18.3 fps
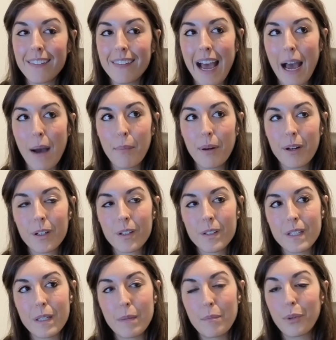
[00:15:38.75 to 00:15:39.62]

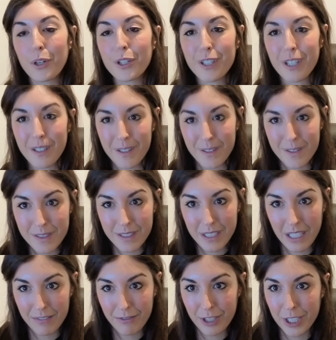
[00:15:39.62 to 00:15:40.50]
person booked a
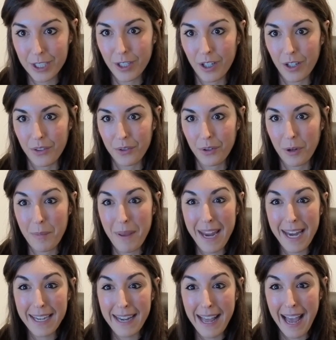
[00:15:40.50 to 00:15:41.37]
discovery call through a
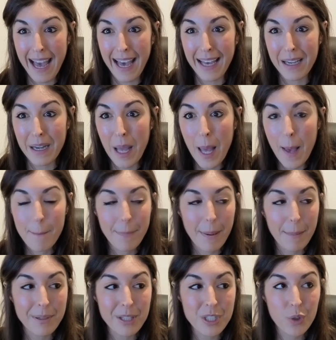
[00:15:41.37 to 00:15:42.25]
paid ad, but
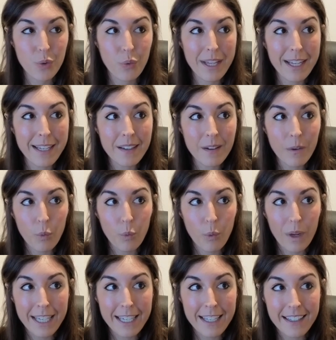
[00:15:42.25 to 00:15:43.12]
between
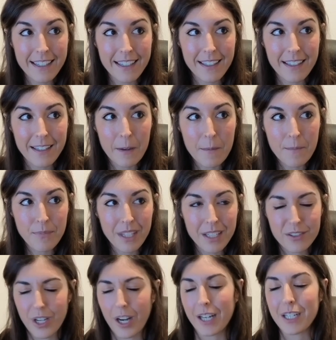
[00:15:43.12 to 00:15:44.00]
when he
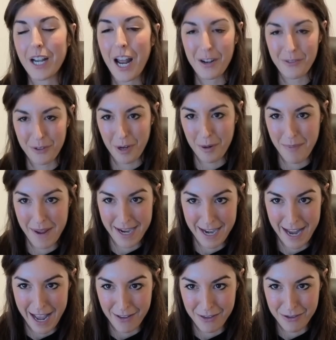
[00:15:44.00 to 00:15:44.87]
sorry, not through a paid ad, through